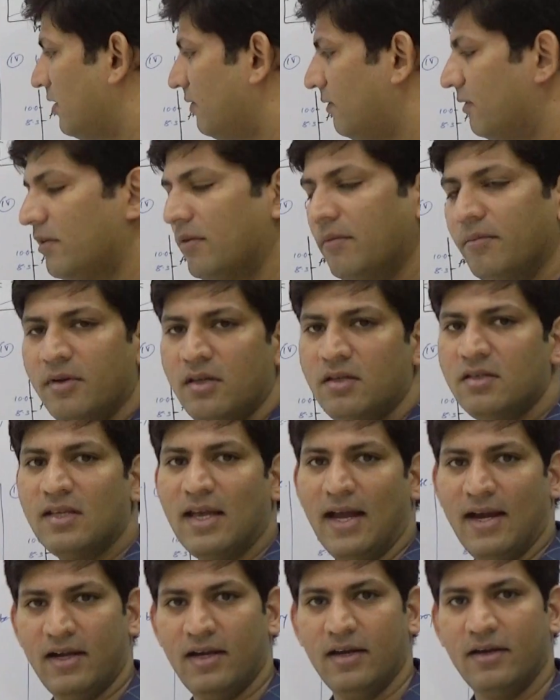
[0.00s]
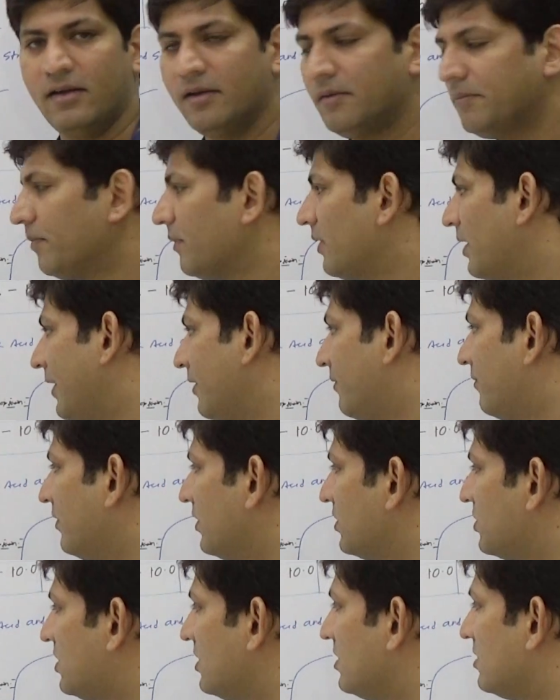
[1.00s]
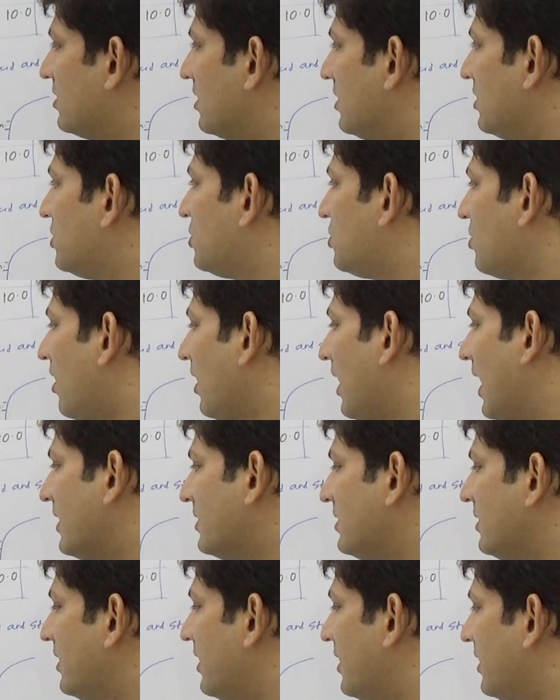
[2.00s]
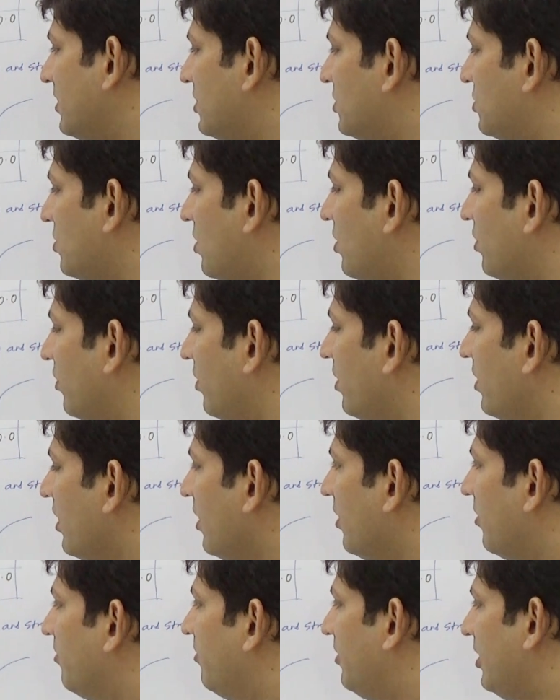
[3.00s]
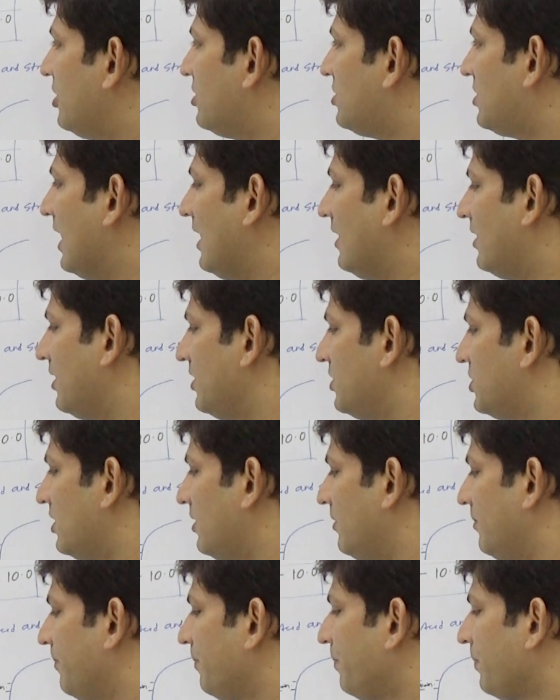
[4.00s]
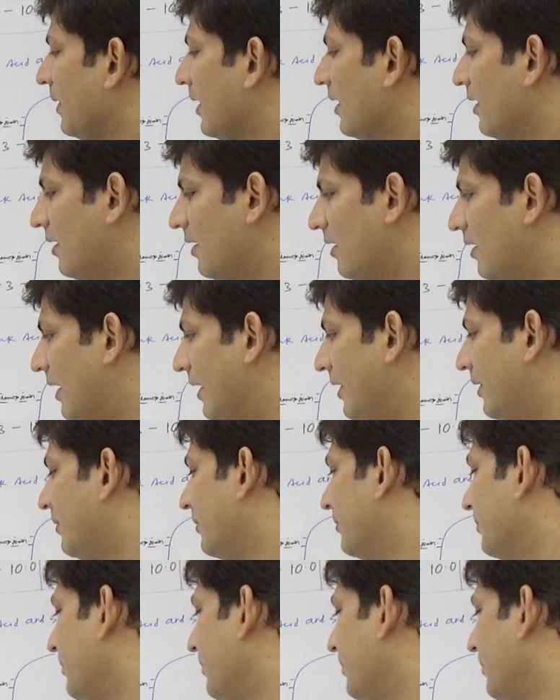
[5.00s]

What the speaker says: of base added. Like first is the strong acid and strong base titration. Like